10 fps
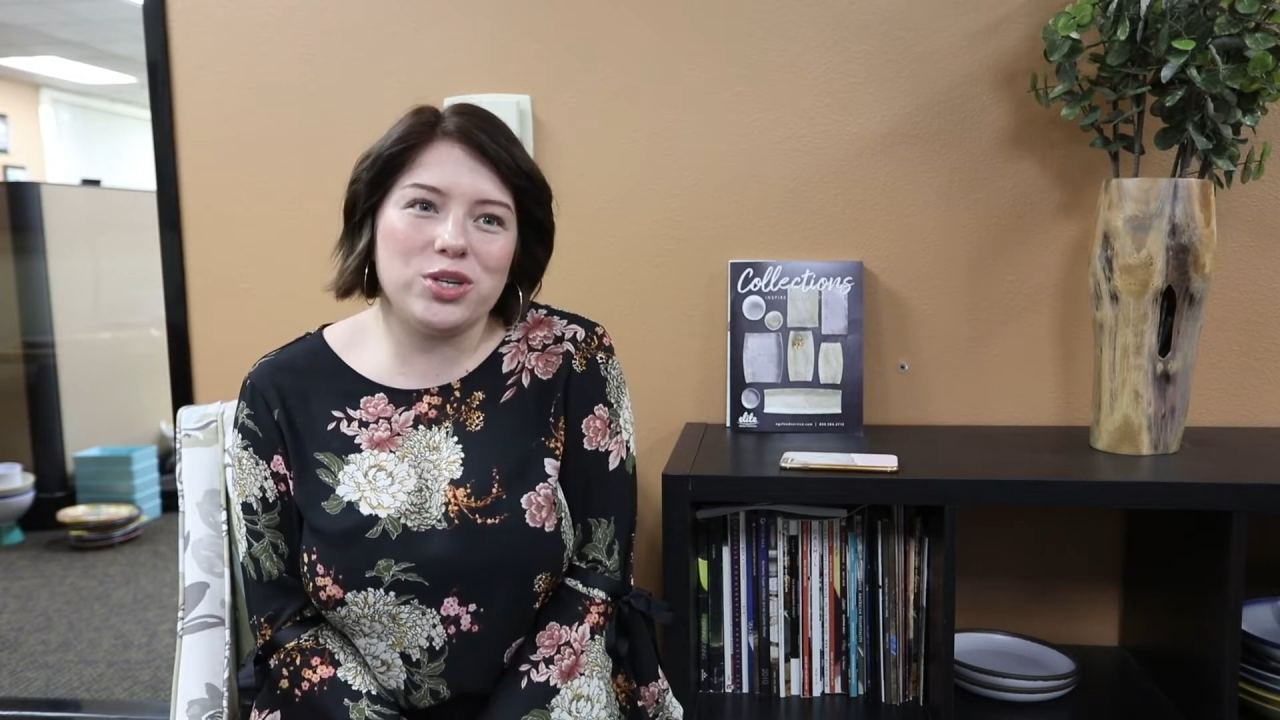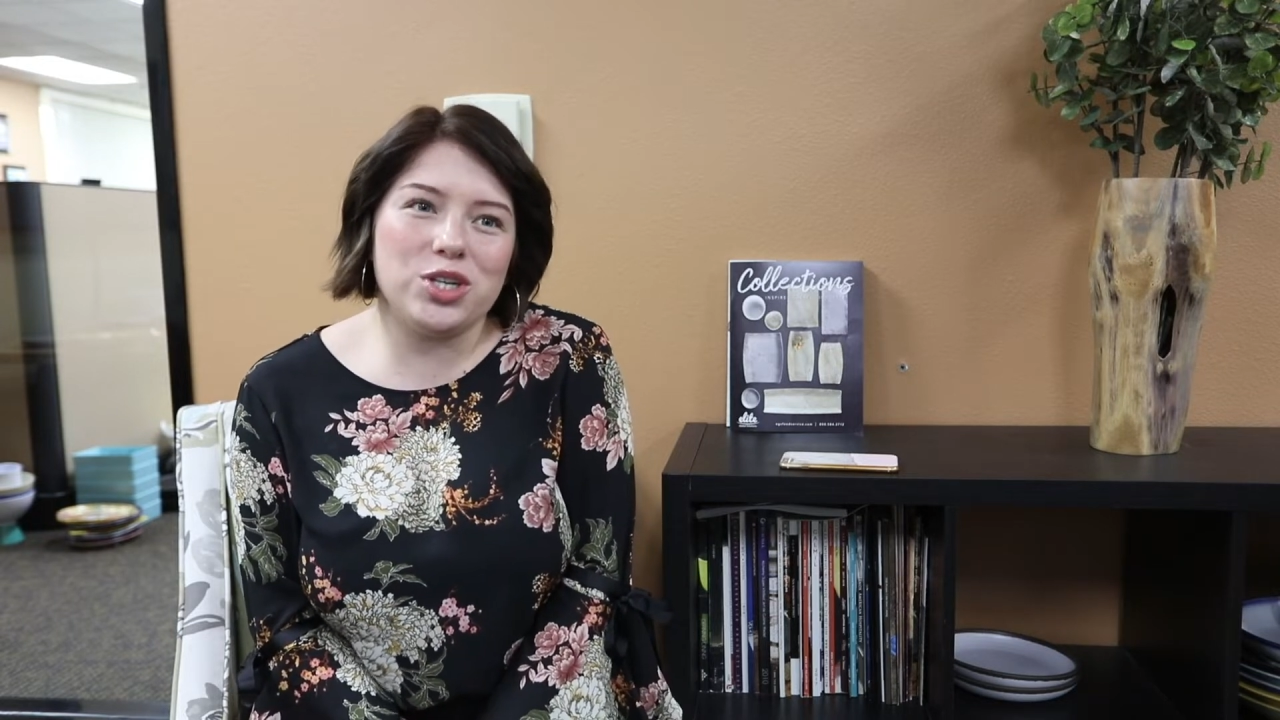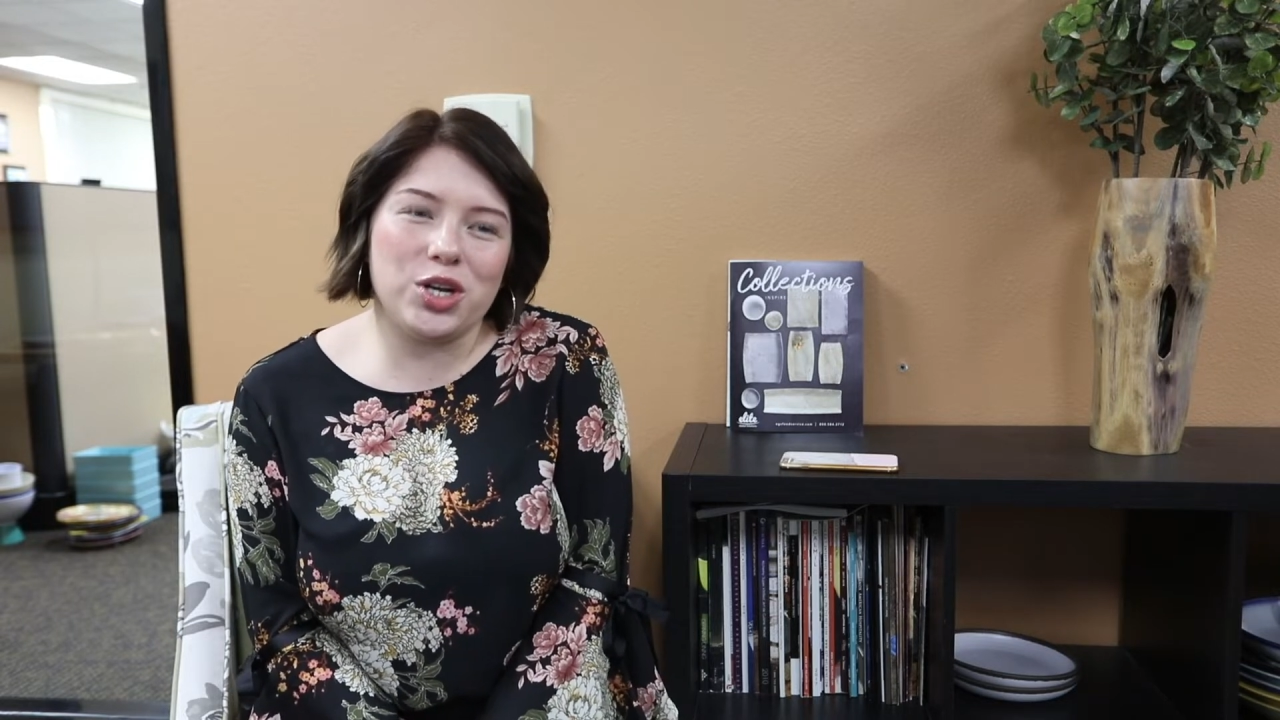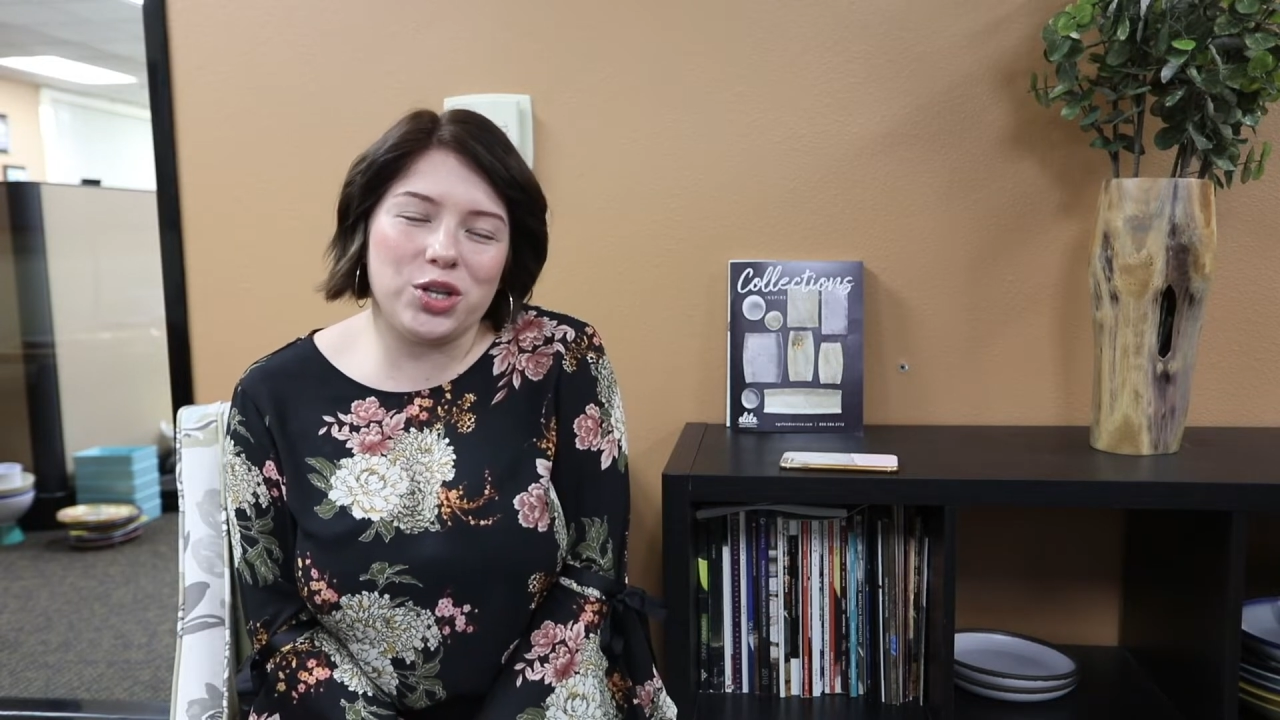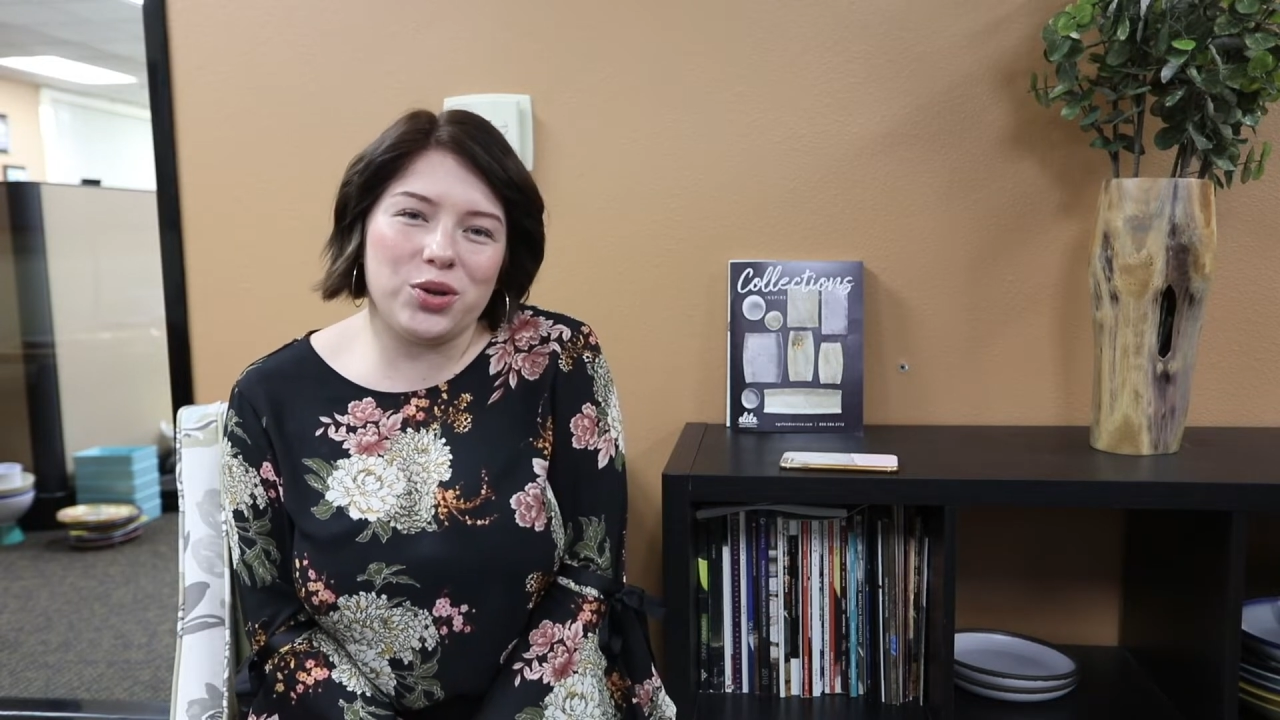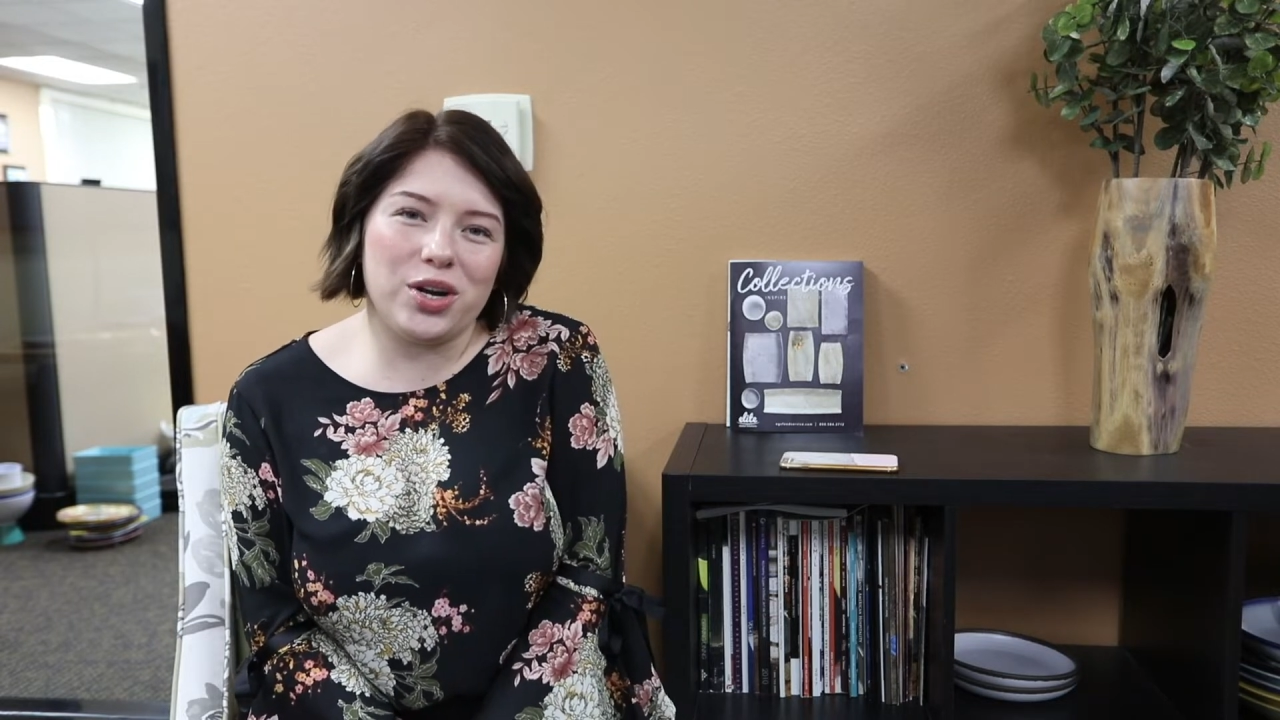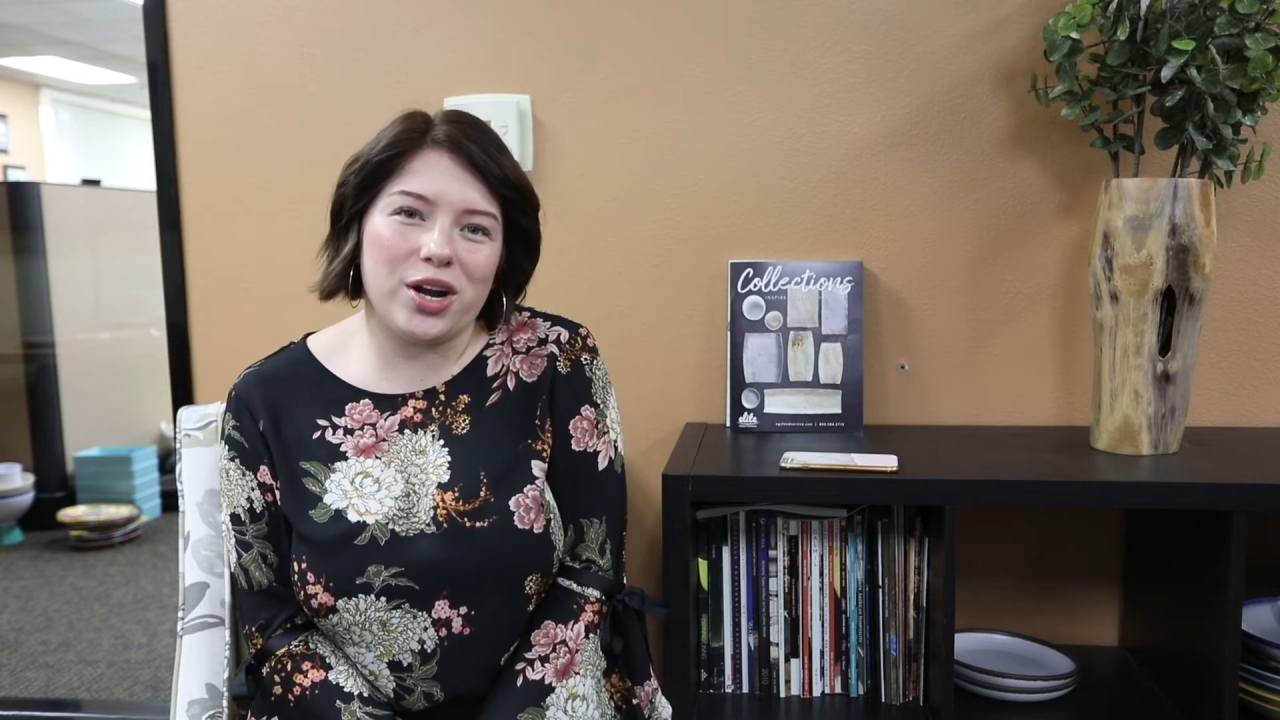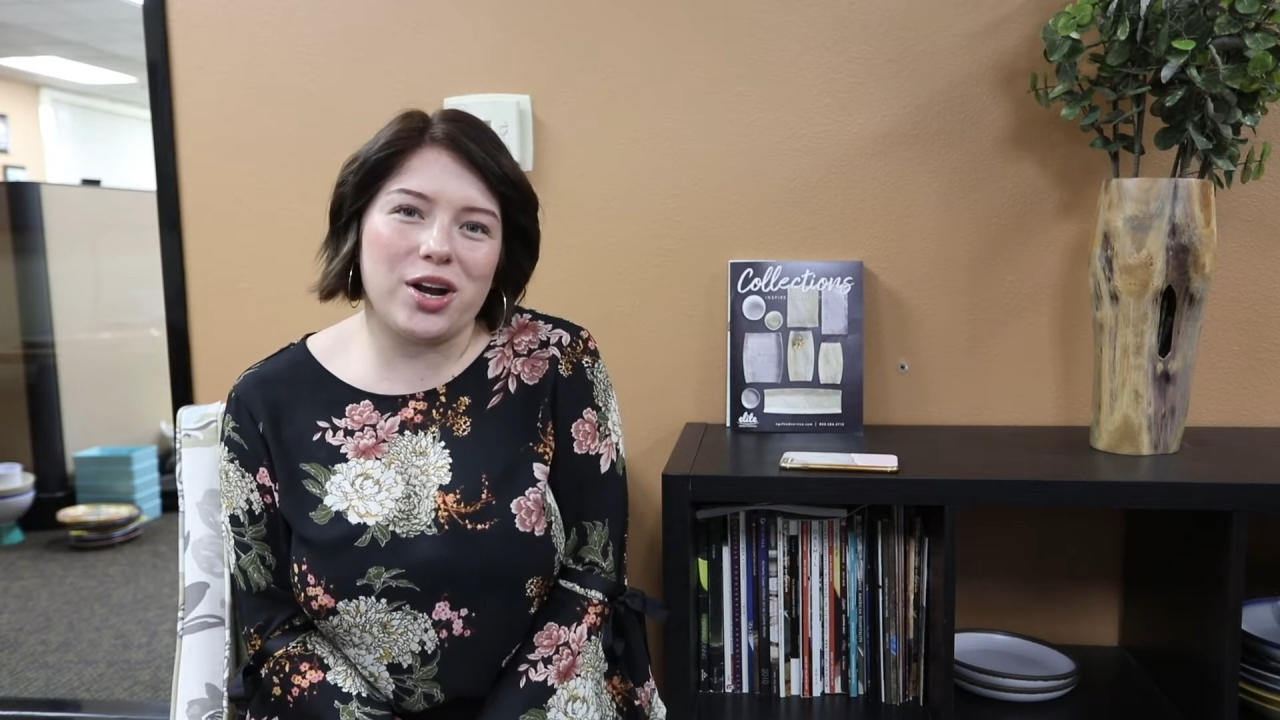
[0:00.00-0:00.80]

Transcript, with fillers: which included